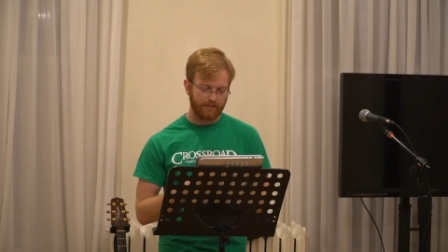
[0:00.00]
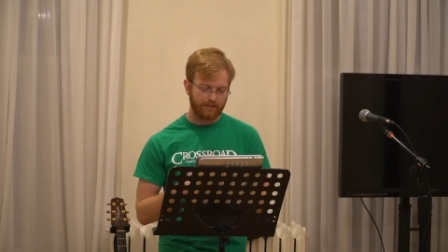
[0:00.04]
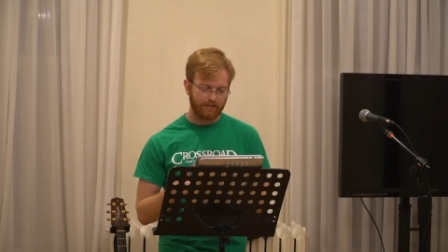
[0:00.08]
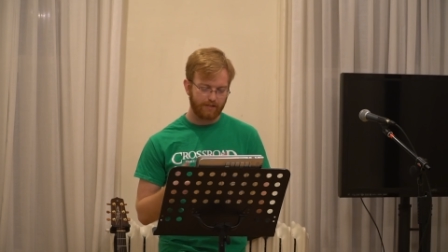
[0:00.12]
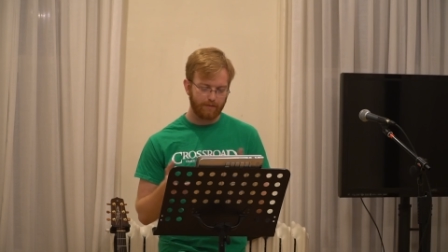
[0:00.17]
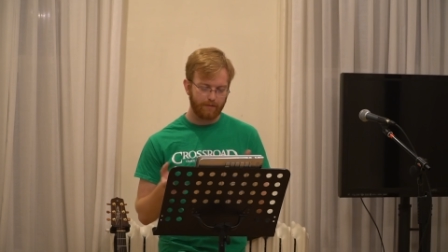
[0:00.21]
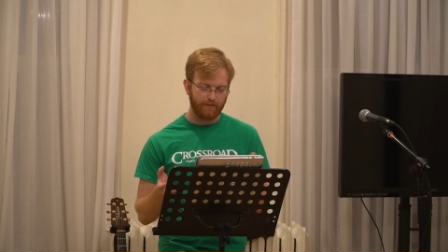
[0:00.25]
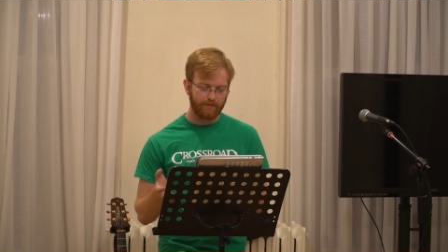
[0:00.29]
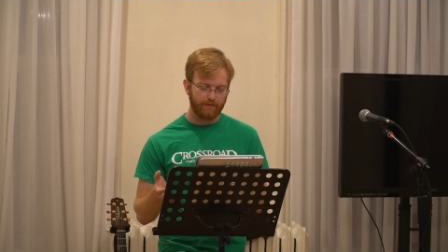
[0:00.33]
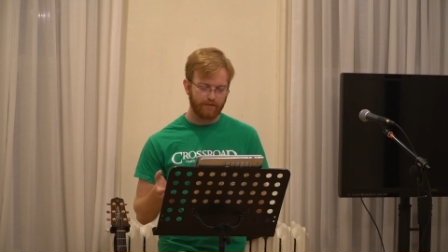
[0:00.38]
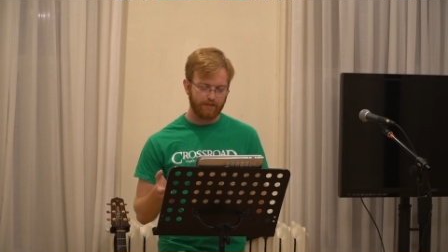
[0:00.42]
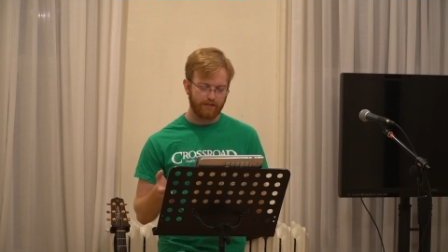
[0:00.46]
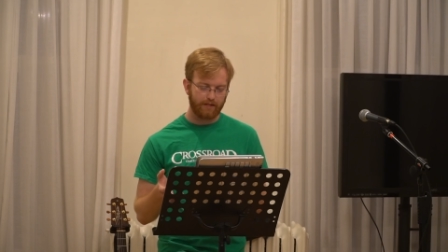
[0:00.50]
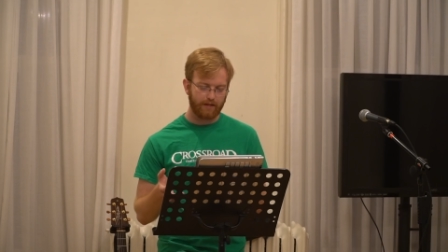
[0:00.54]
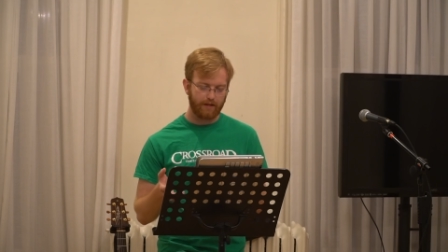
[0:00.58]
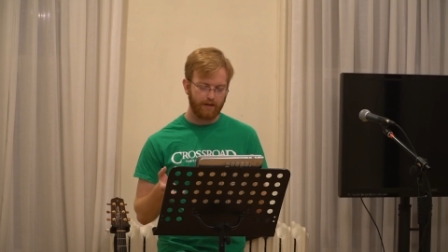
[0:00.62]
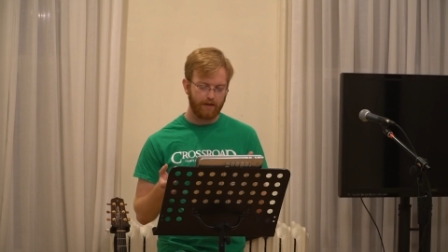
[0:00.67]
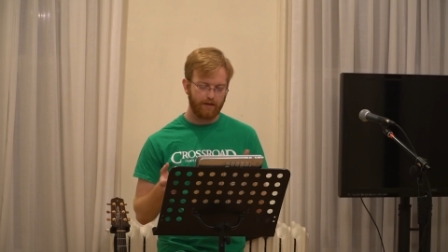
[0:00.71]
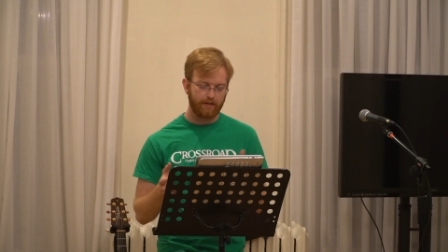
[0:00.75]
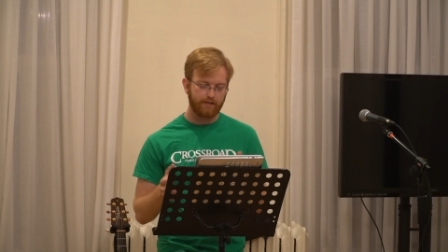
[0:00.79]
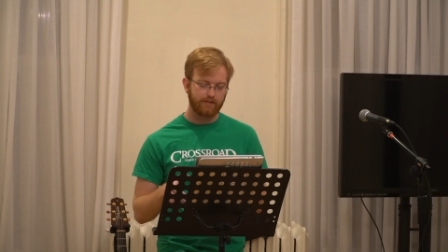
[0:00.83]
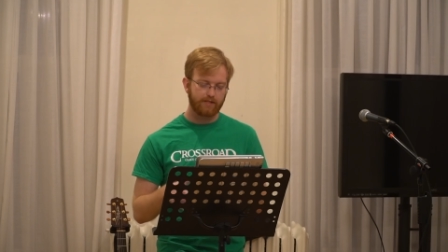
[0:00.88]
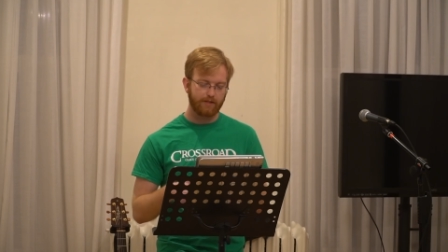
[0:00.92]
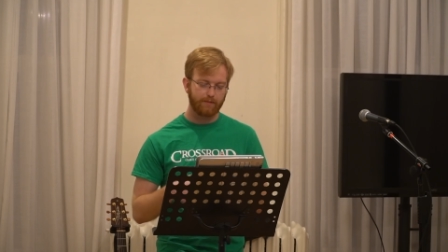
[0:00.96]
some of
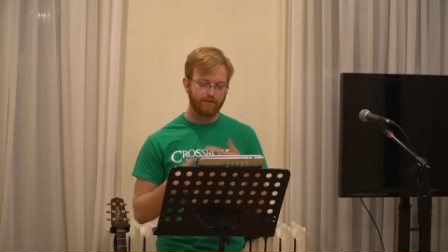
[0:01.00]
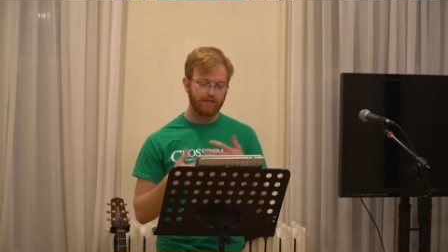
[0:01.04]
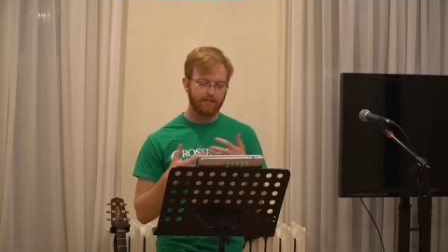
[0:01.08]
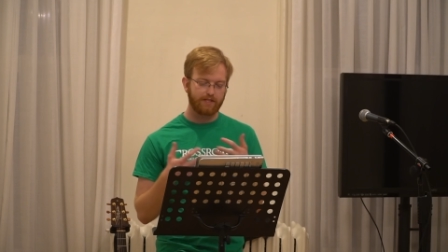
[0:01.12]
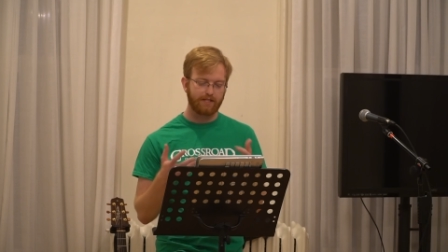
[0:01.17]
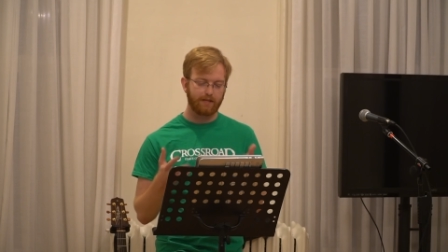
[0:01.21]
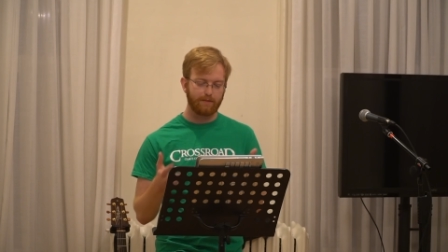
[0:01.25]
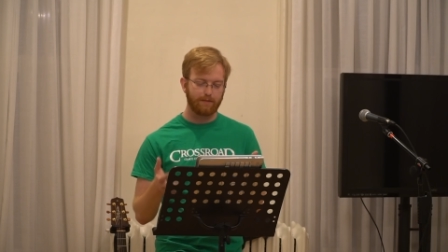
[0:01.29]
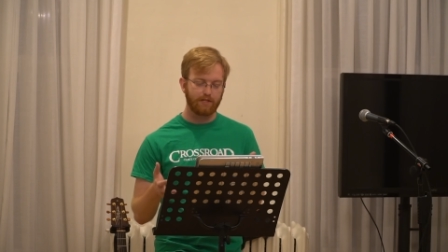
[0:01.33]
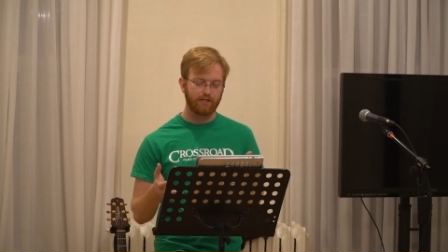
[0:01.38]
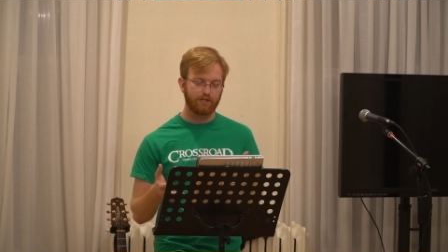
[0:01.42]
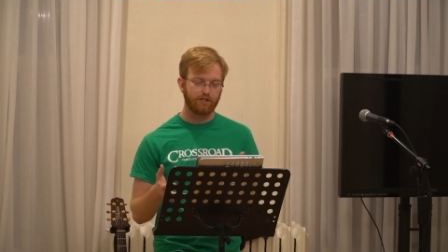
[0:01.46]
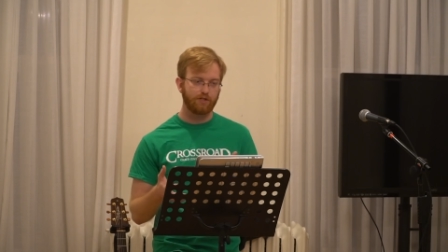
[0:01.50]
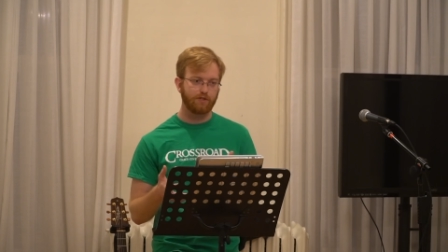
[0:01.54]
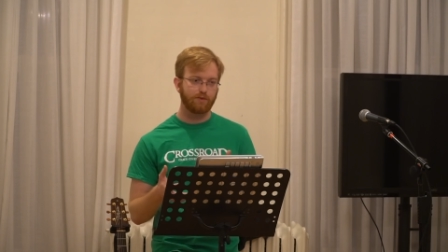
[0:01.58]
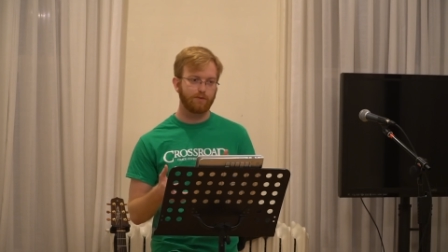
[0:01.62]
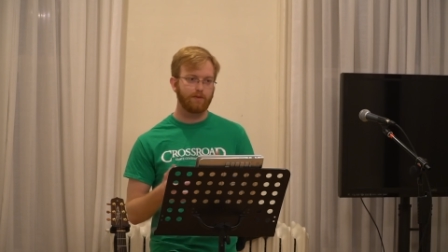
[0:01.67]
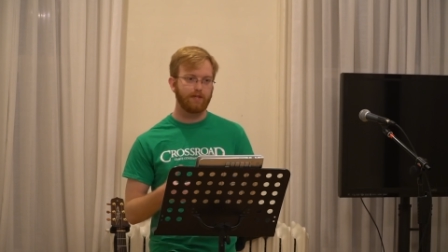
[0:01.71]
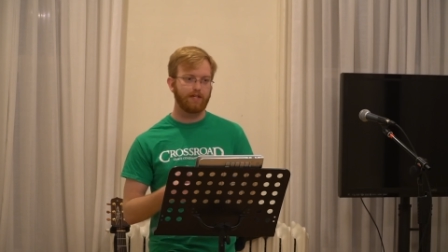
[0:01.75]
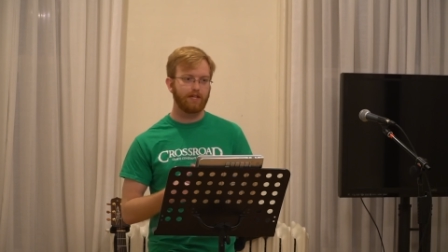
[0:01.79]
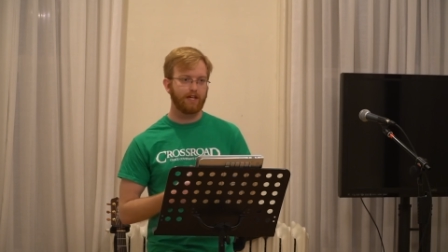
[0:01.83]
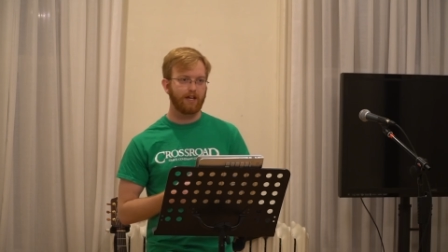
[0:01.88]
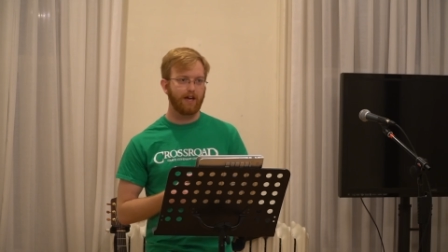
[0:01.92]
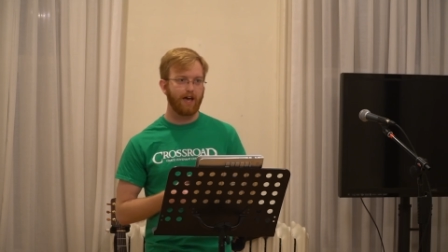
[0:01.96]
the and some of the same issues
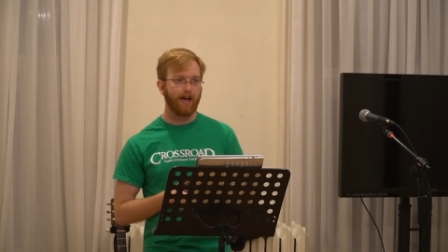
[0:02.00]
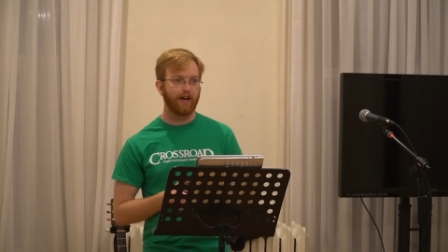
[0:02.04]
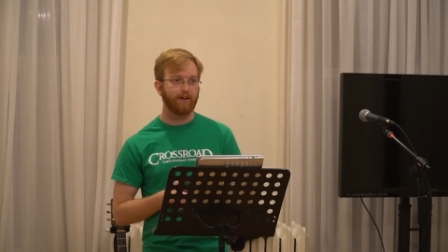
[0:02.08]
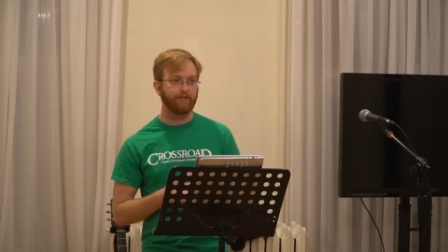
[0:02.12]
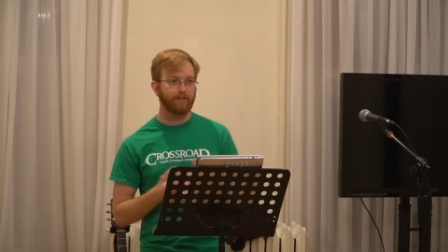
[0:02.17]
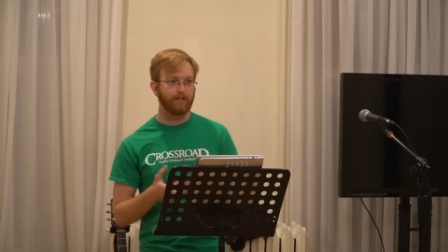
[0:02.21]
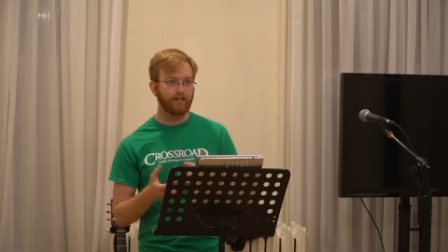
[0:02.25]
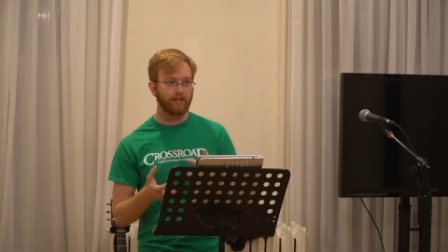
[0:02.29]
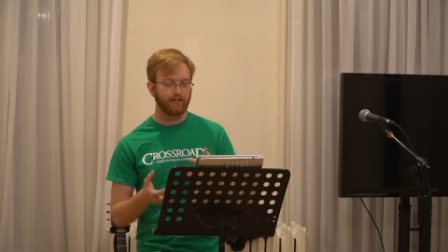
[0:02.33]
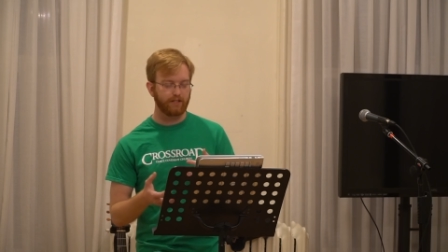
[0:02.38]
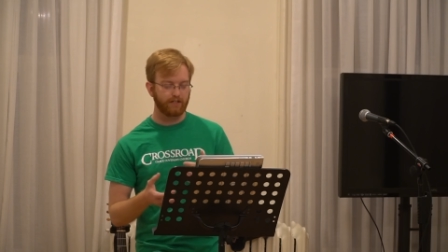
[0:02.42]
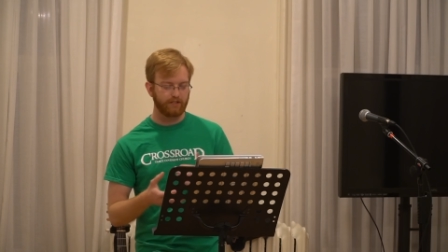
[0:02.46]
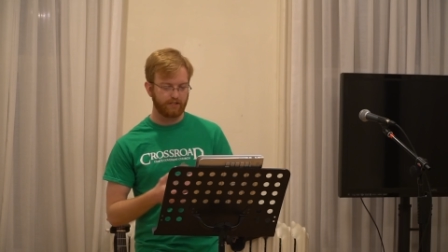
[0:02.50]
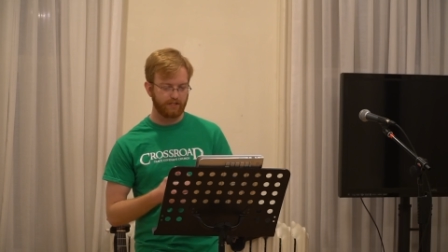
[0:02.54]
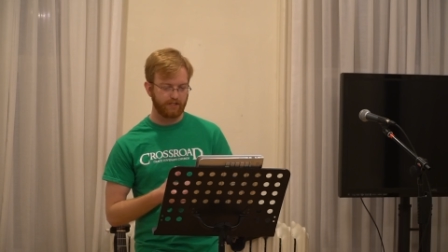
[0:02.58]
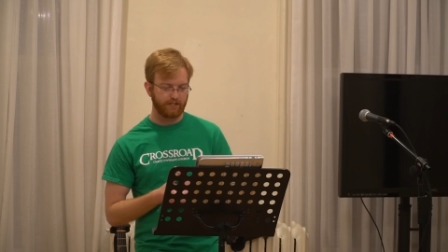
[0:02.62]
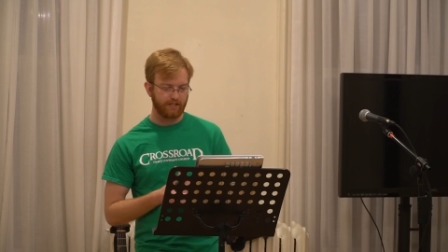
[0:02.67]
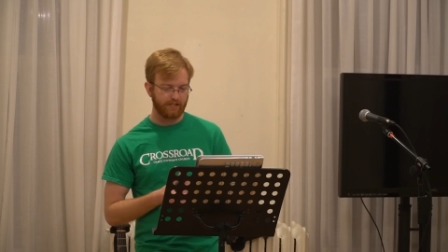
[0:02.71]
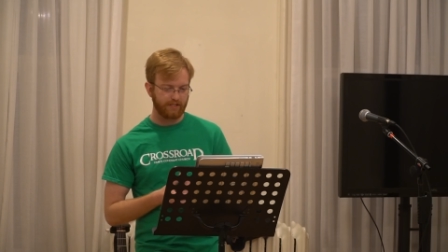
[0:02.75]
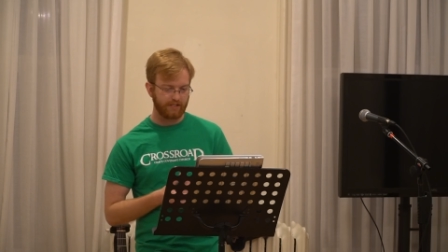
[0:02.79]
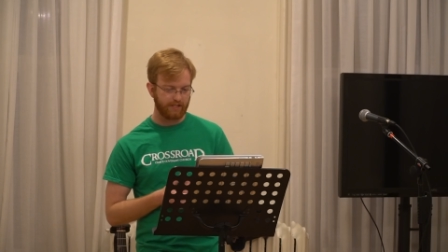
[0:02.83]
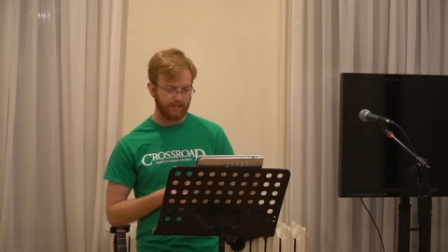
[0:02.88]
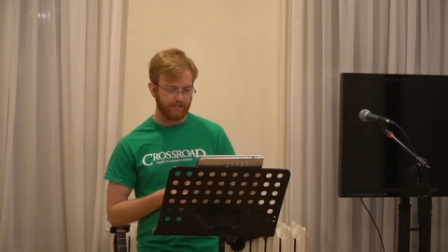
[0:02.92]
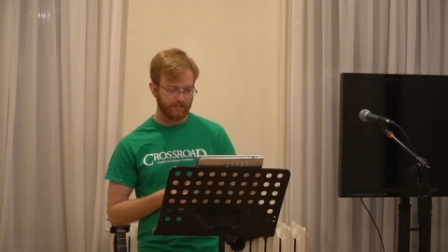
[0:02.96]
we have here at
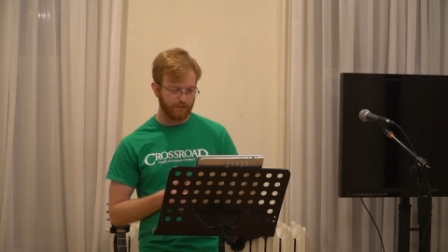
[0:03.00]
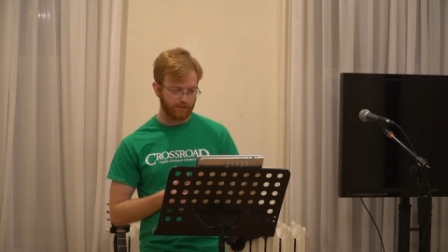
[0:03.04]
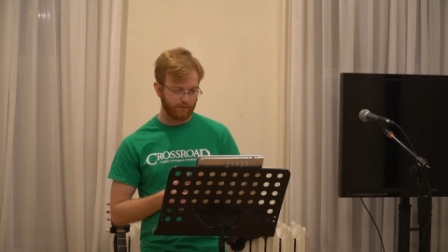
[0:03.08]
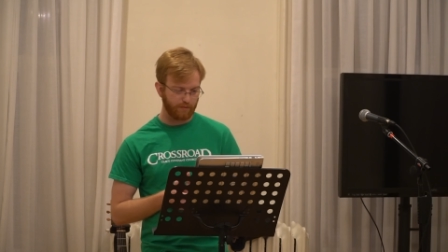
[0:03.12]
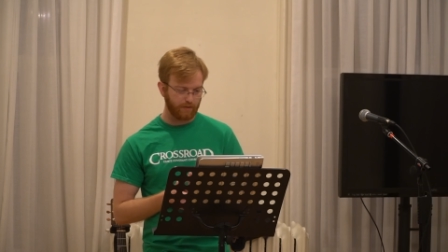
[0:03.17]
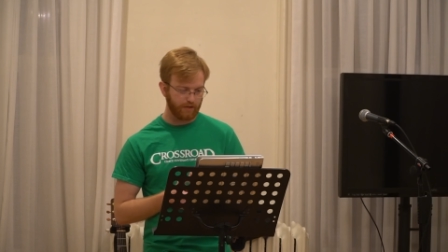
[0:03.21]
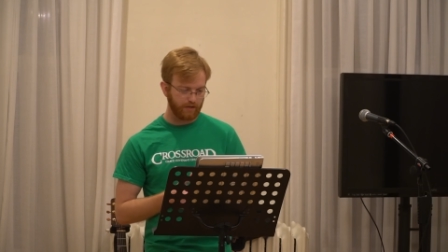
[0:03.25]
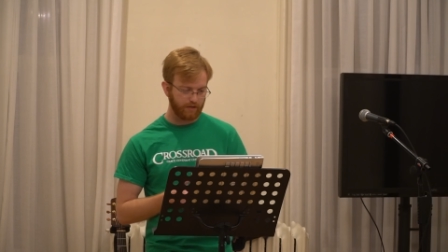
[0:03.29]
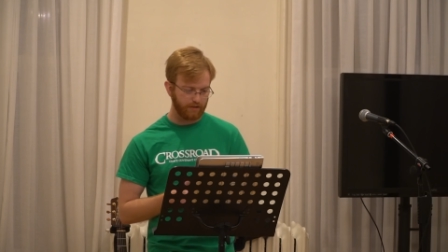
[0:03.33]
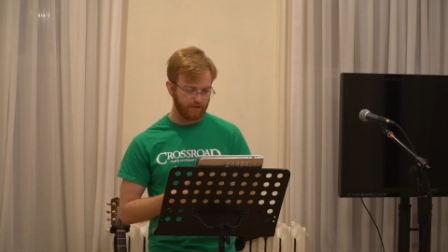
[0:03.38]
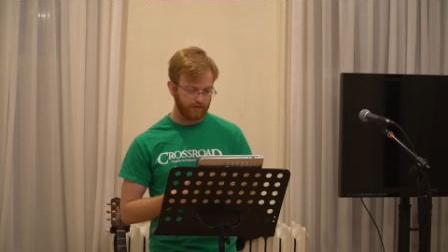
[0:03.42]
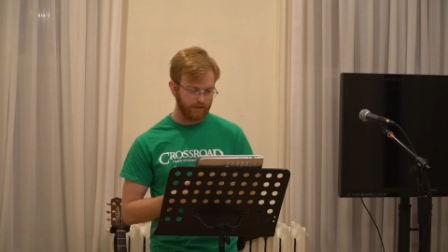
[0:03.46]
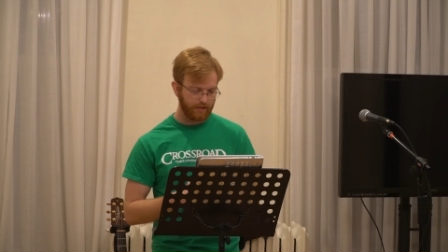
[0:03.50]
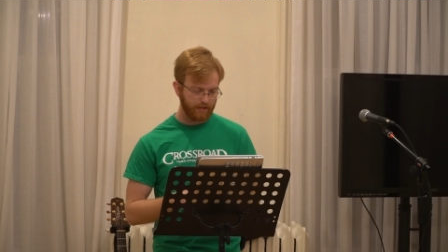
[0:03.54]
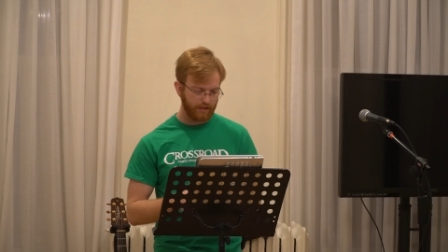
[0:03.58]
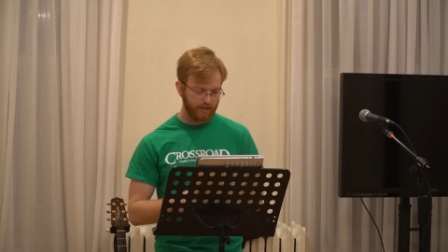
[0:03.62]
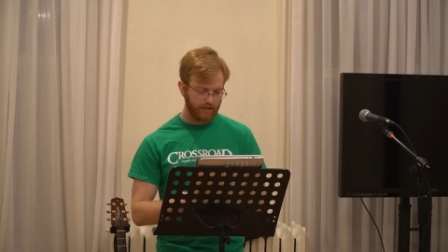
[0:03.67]
GCC as well.